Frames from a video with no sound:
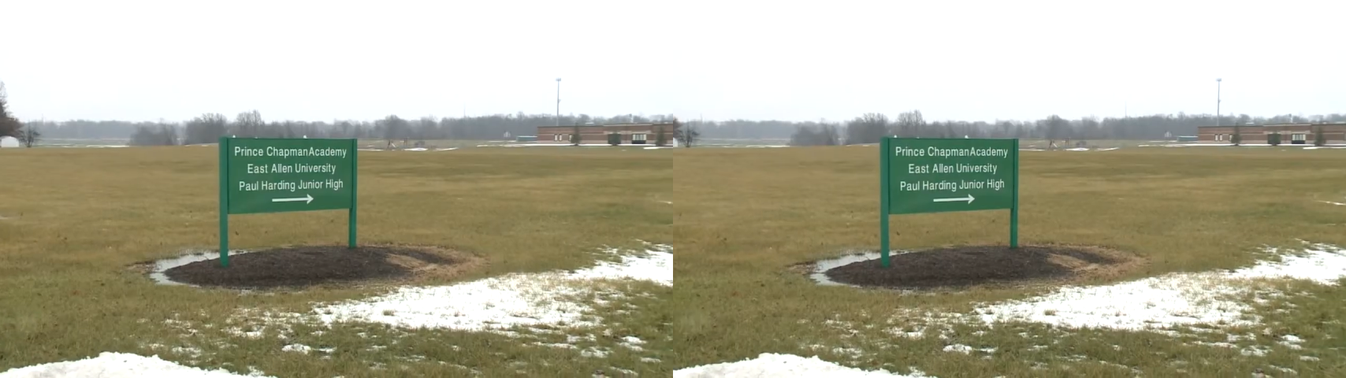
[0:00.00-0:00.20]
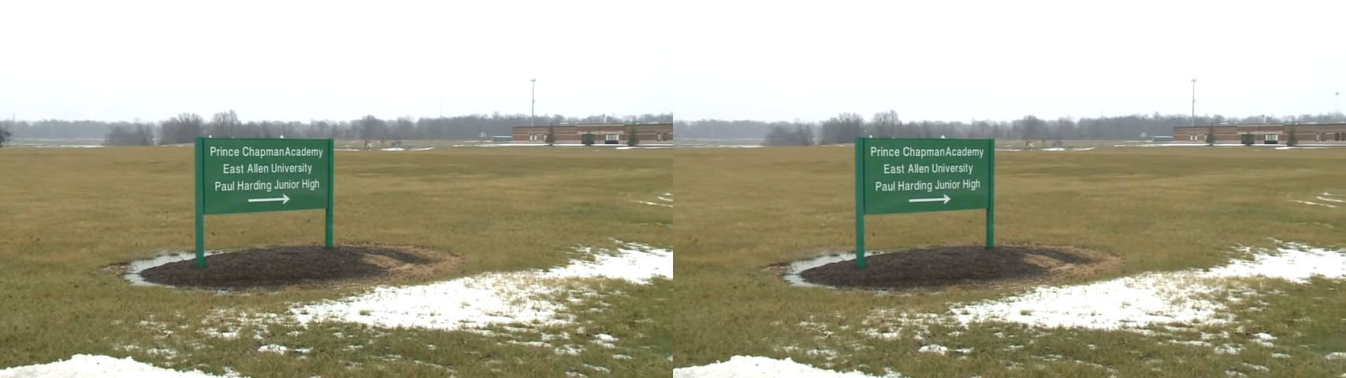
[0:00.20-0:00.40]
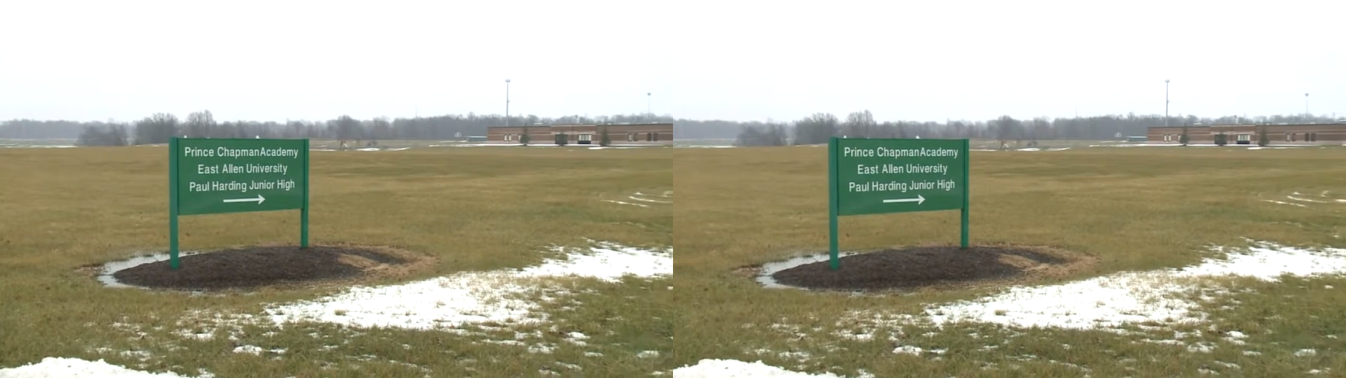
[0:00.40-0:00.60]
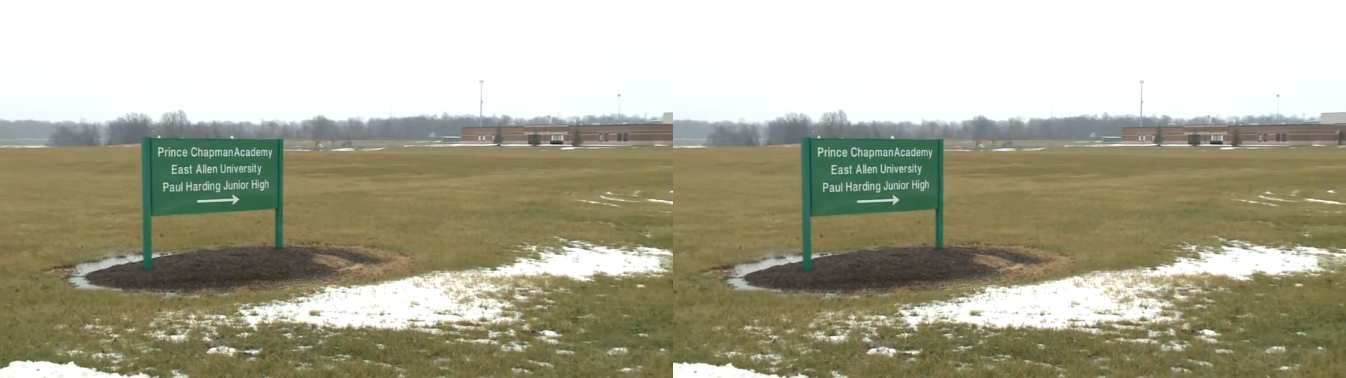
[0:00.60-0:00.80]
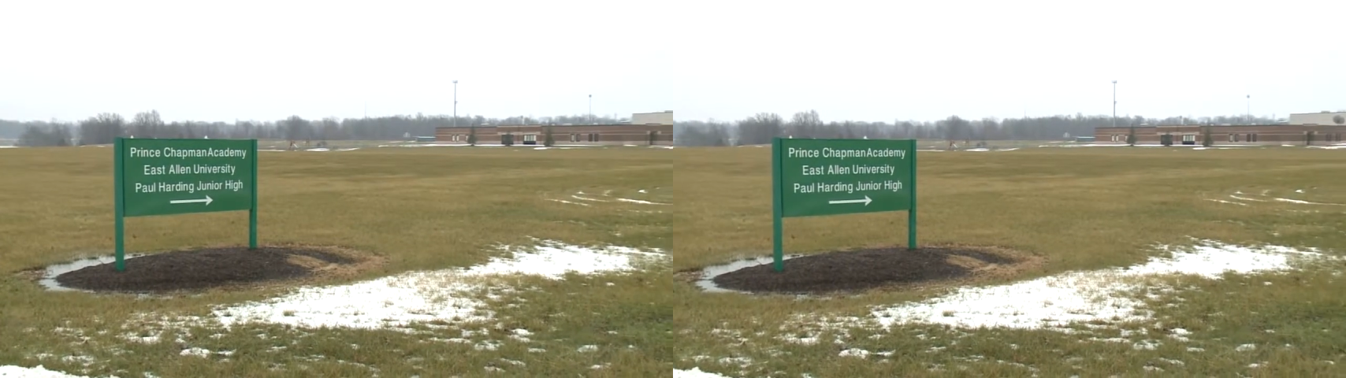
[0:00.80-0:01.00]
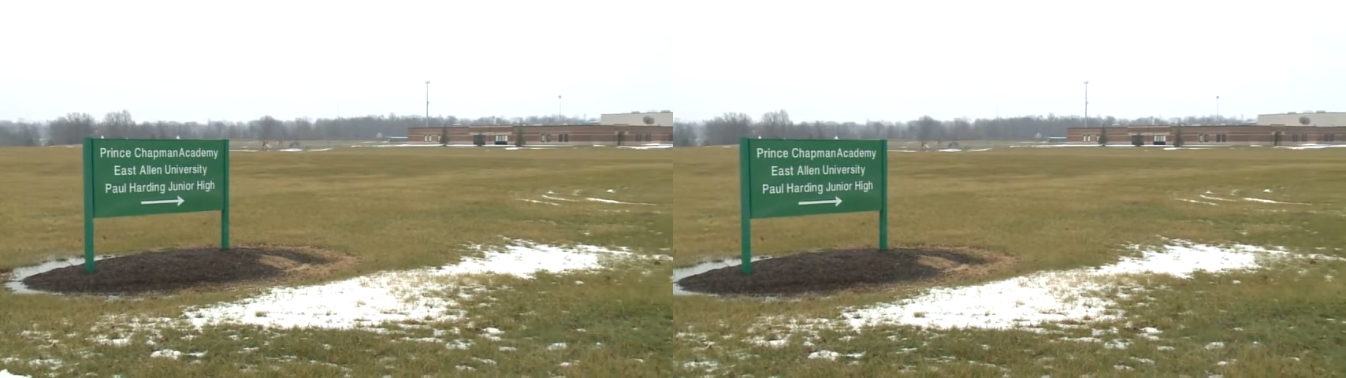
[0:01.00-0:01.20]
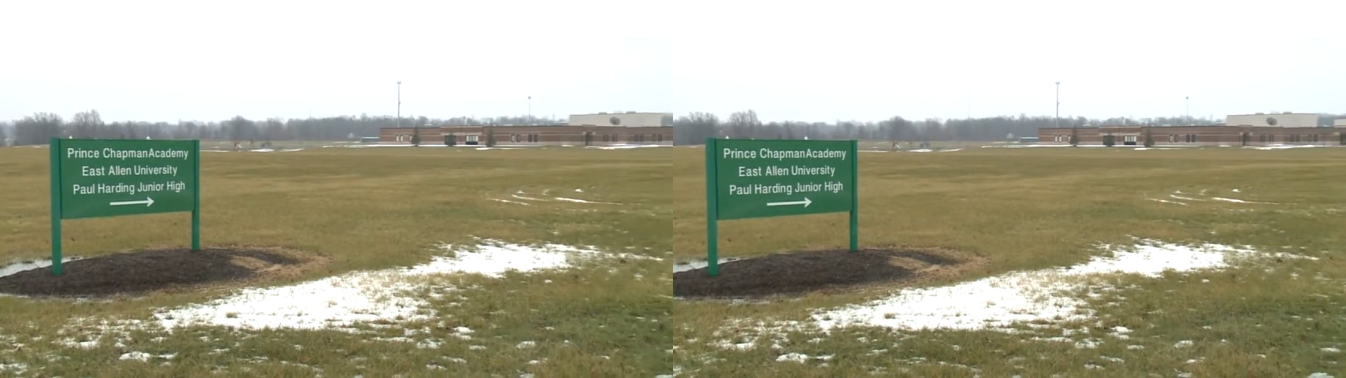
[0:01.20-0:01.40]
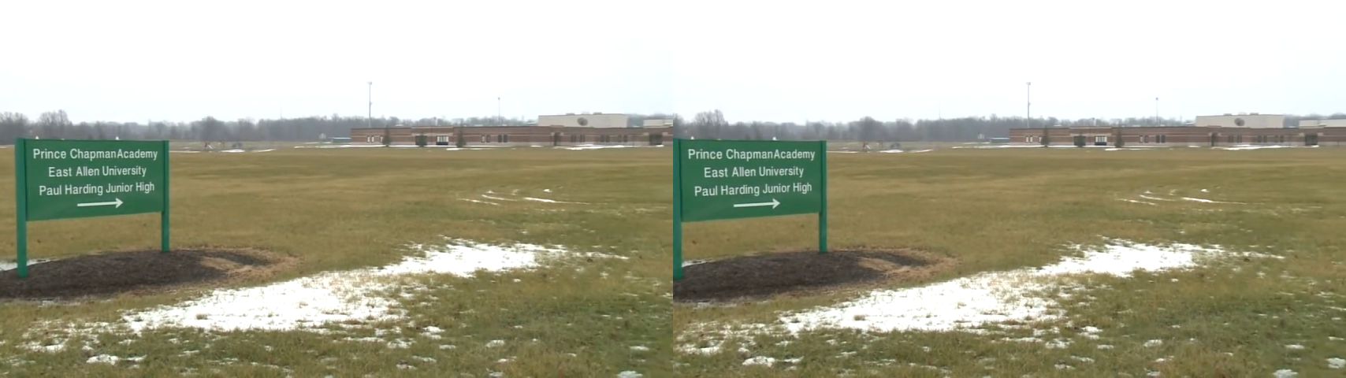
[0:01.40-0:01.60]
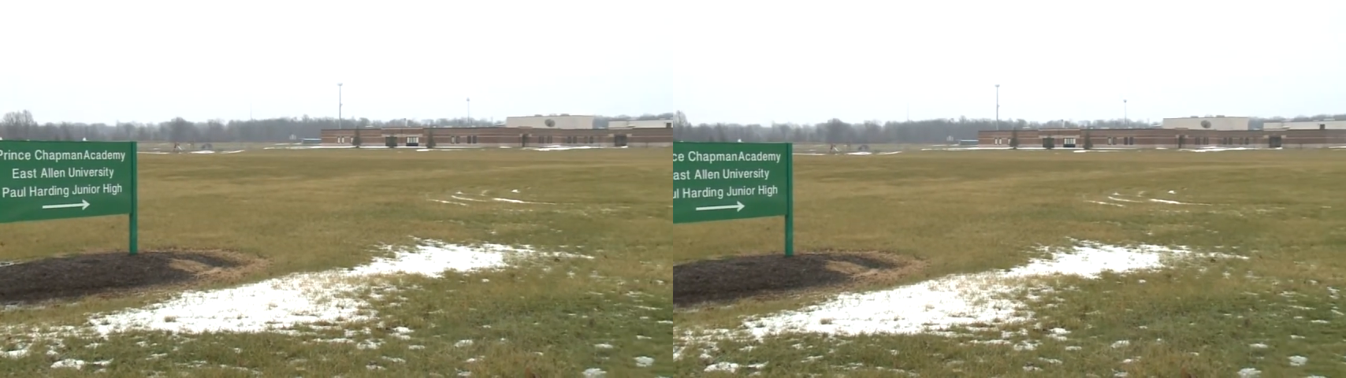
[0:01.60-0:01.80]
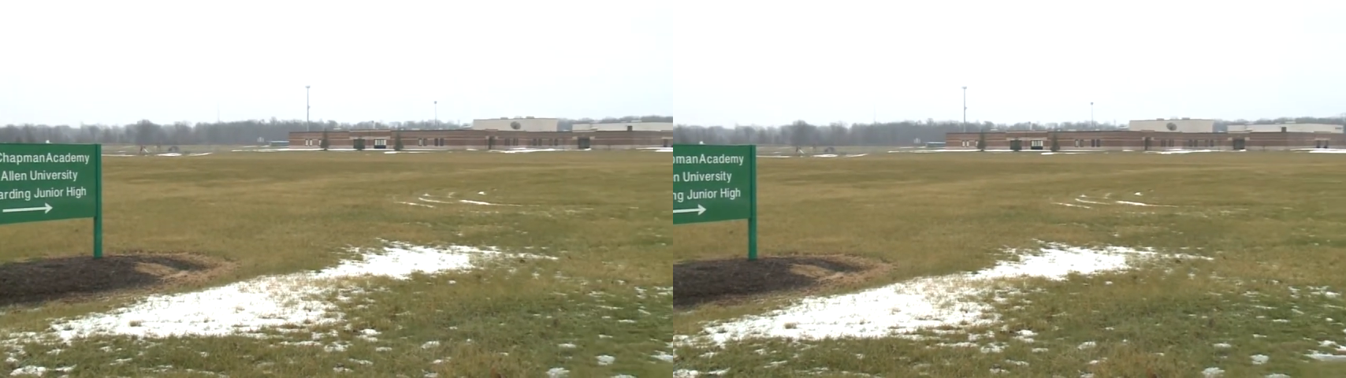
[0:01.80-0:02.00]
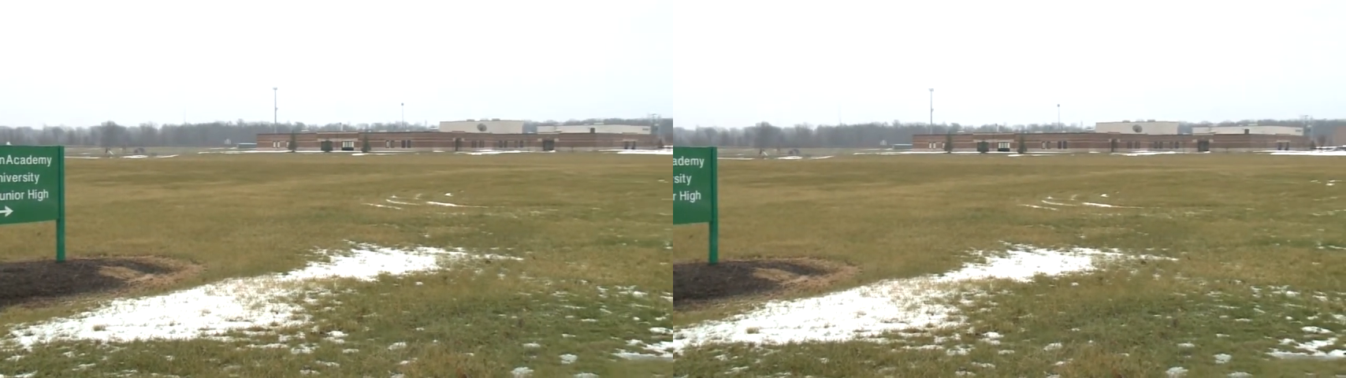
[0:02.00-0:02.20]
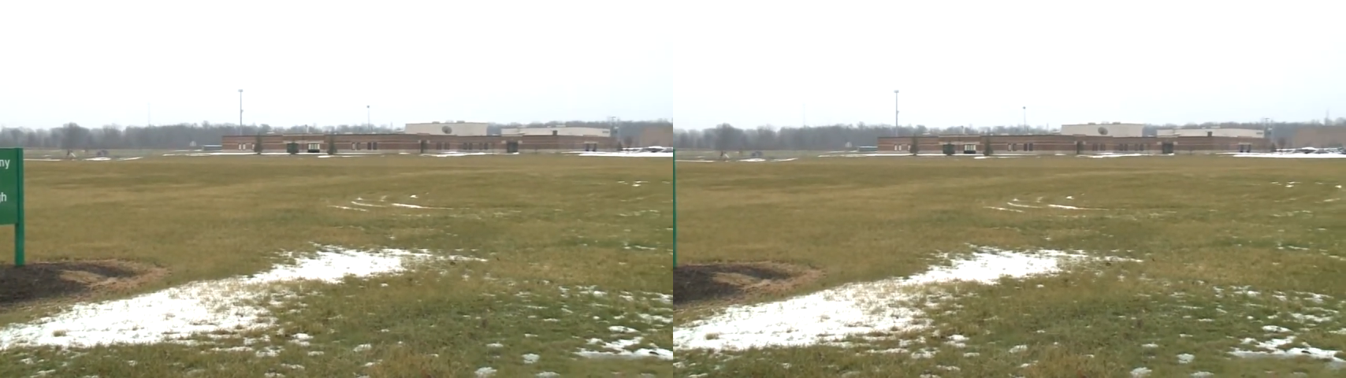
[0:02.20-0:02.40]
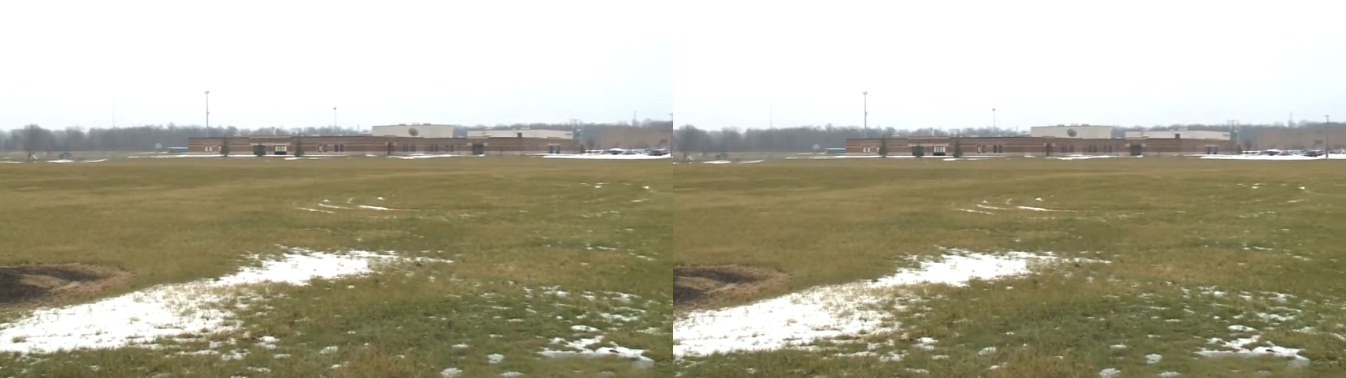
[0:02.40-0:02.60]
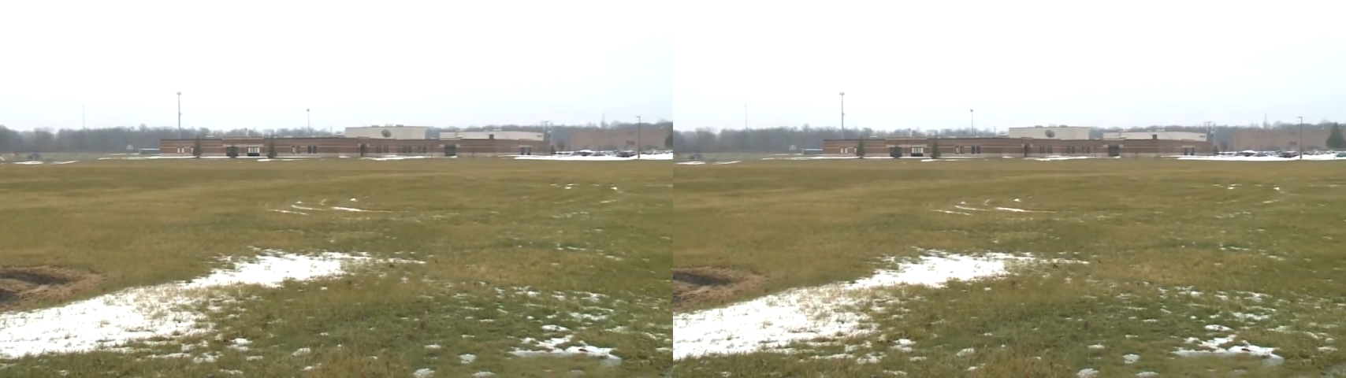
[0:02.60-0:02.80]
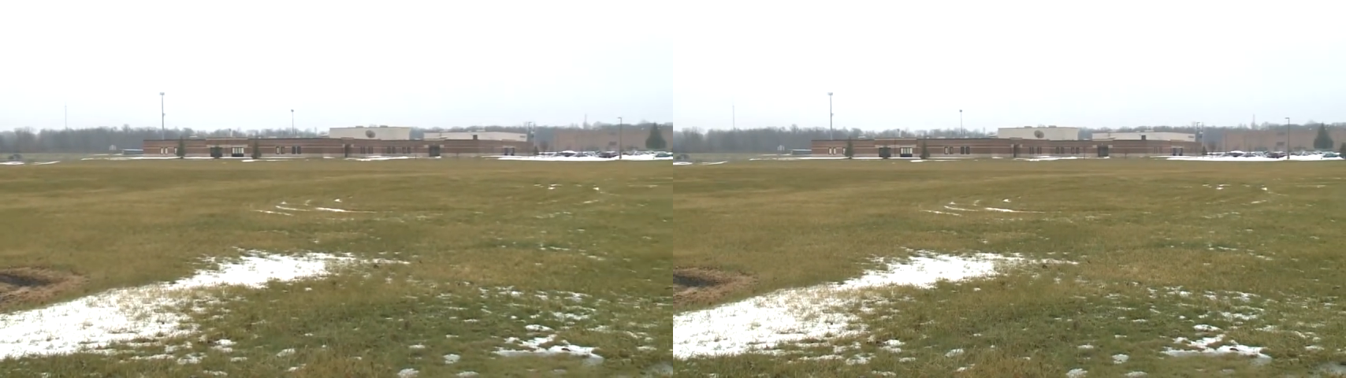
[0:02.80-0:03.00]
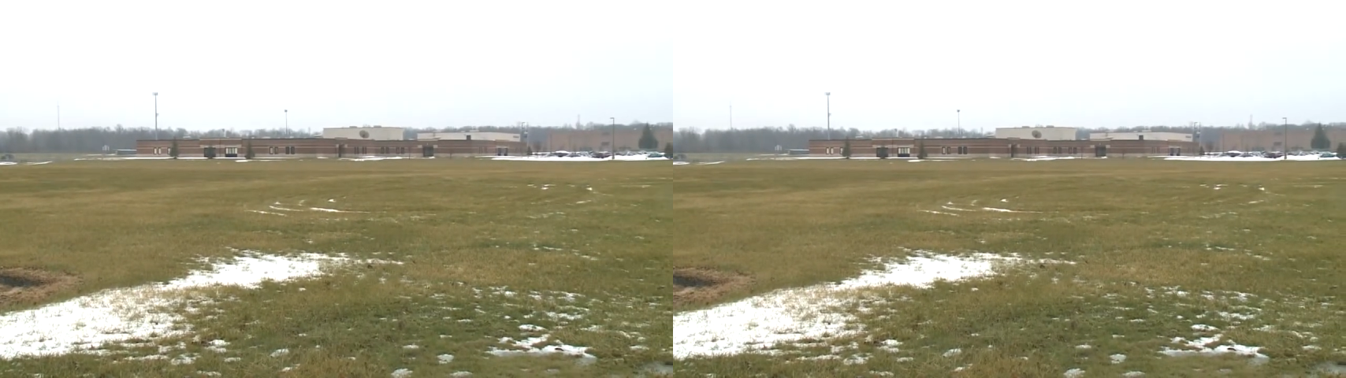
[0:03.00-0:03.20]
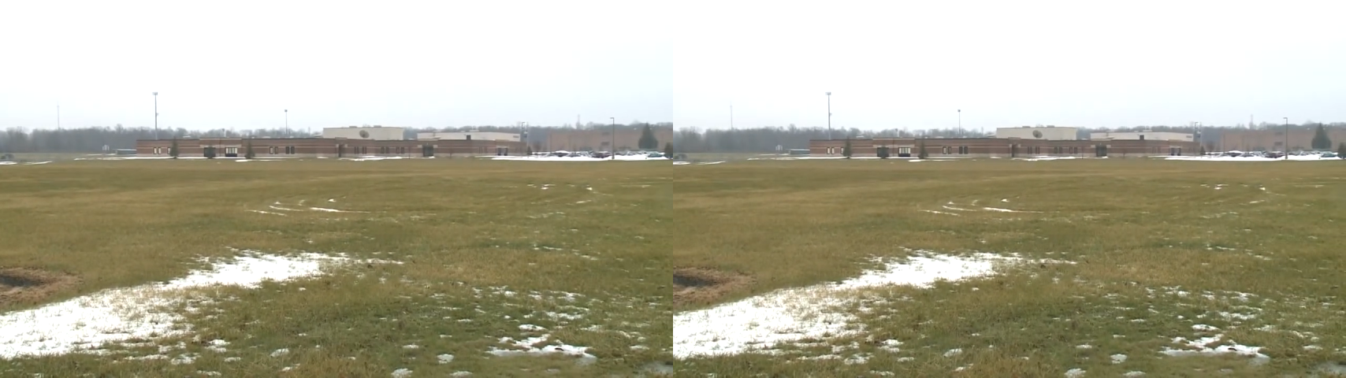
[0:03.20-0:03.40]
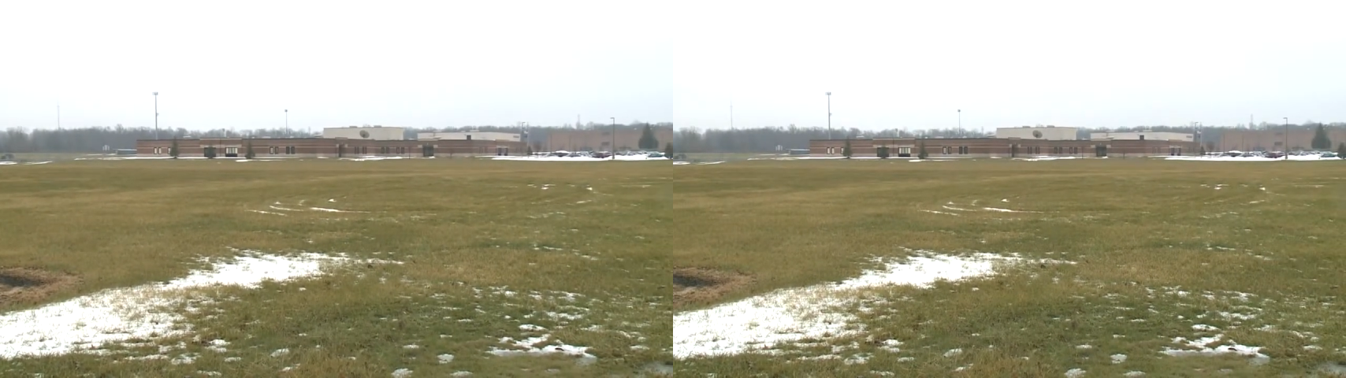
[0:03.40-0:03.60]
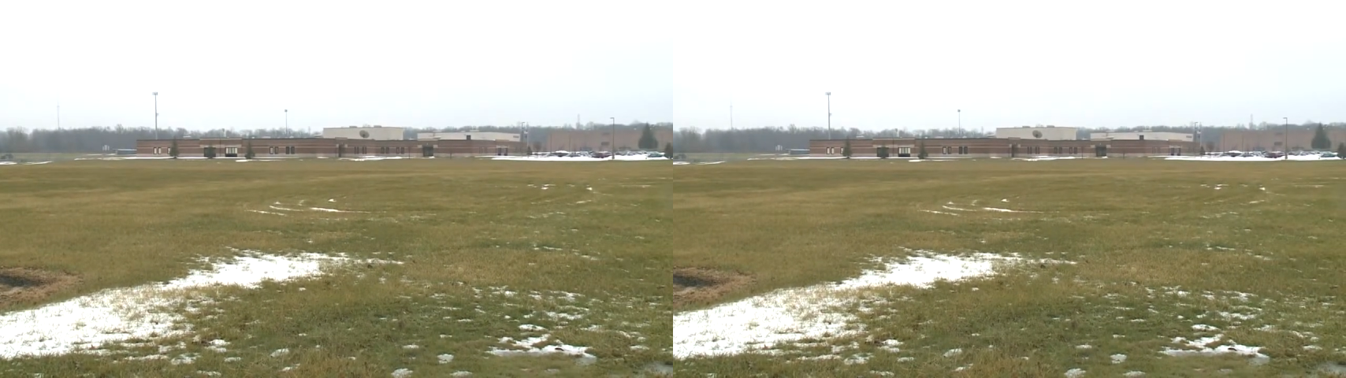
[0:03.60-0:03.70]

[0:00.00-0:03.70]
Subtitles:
(no speaker visible)